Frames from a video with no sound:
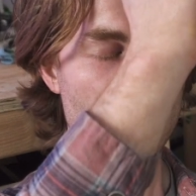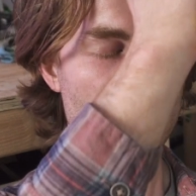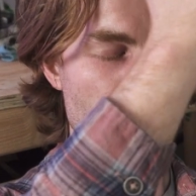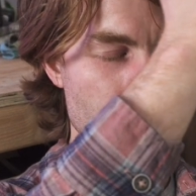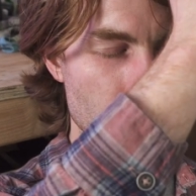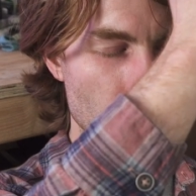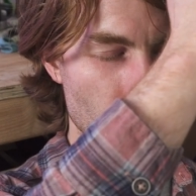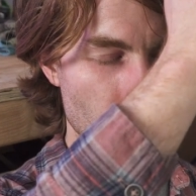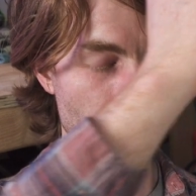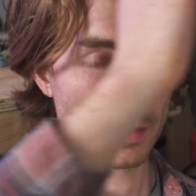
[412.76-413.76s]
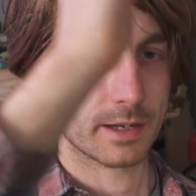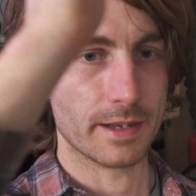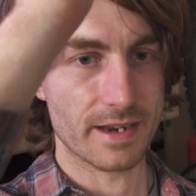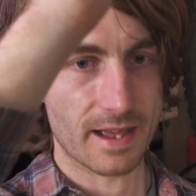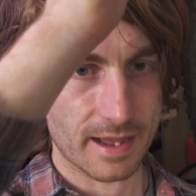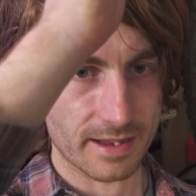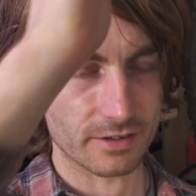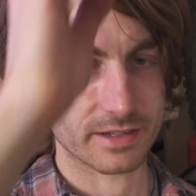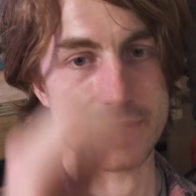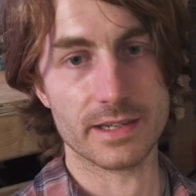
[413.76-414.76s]
and slower and
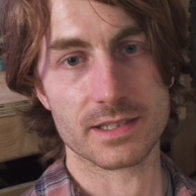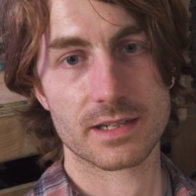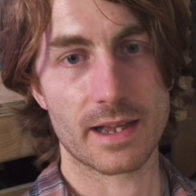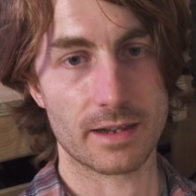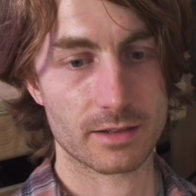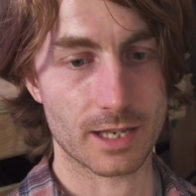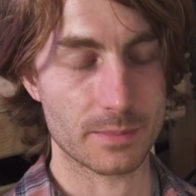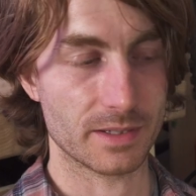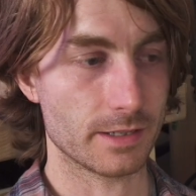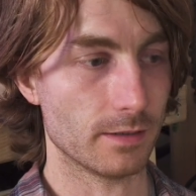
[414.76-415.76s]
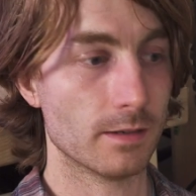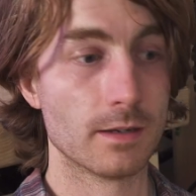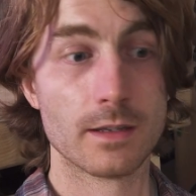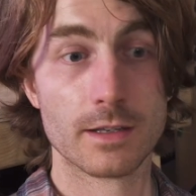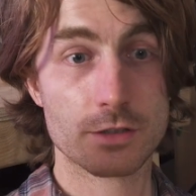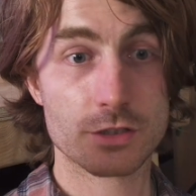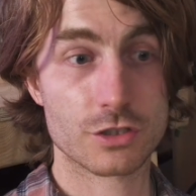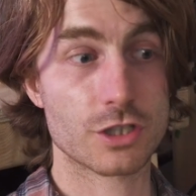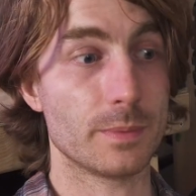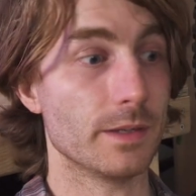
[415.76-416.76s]
higher cadence climbing gear.
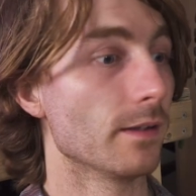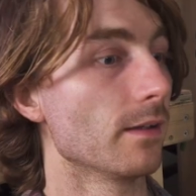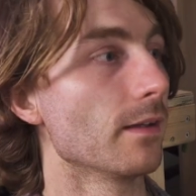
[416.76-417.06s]
Stupid.